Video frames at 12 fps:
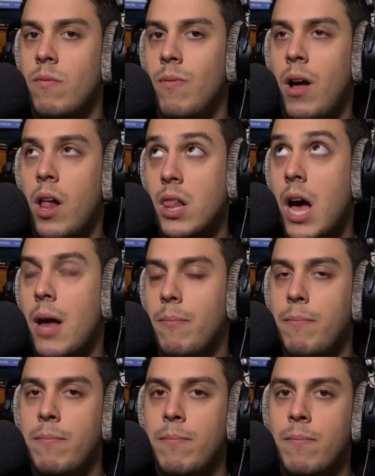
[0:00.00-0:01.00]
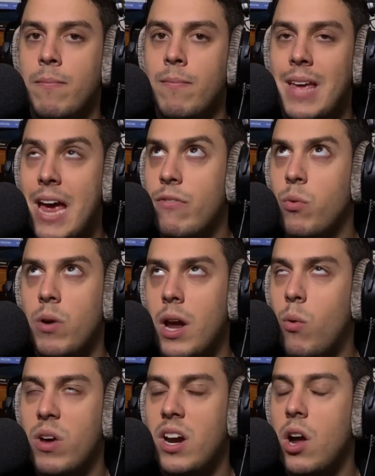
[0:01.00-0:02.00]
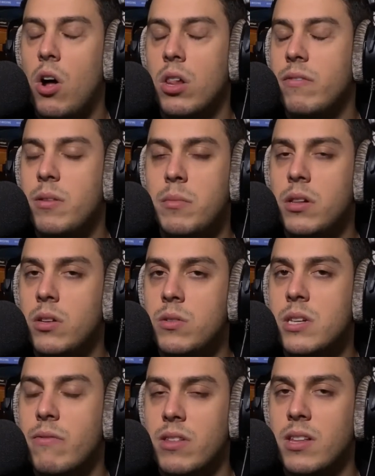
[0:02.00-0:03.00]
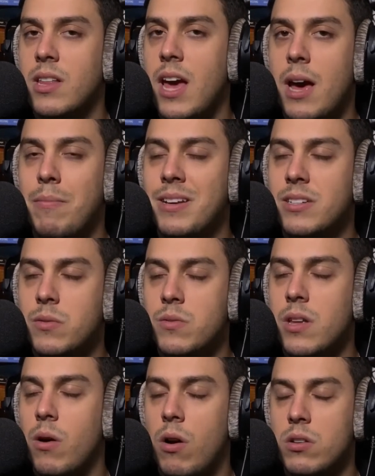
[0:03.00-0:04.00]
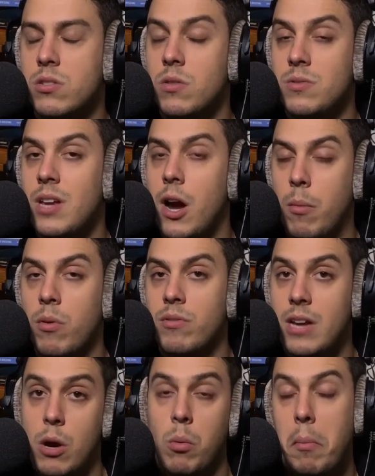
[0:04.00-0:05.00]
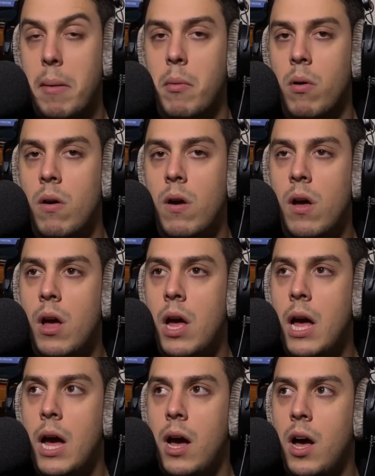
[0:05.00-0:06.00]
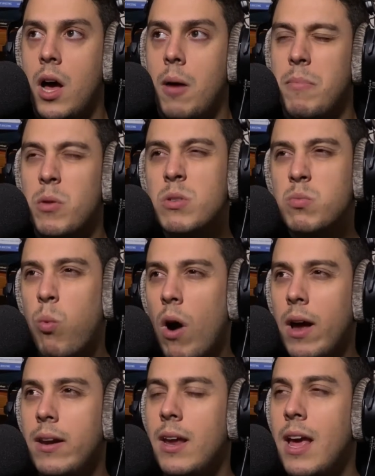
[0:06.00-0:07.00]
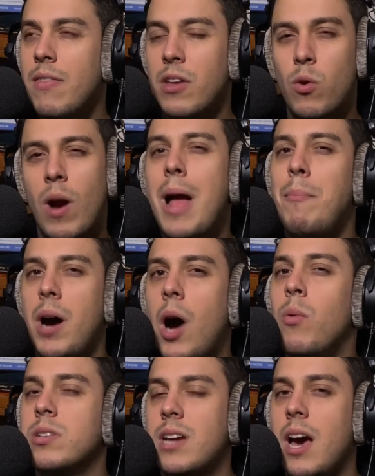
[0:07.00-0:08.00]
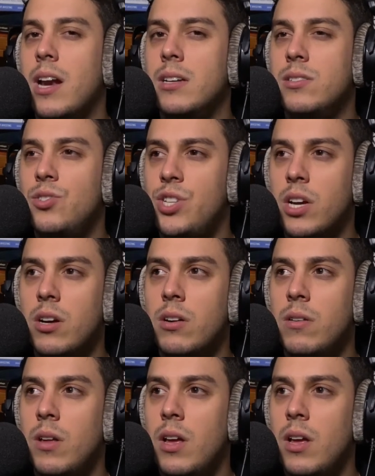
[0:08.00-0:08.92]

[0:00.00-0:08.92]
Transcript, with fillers: A lot. Everyone. I wanted all of them to lose everything they had because they were all so terrible, terrible people. Um, there was one, the grandpa was kind of chill,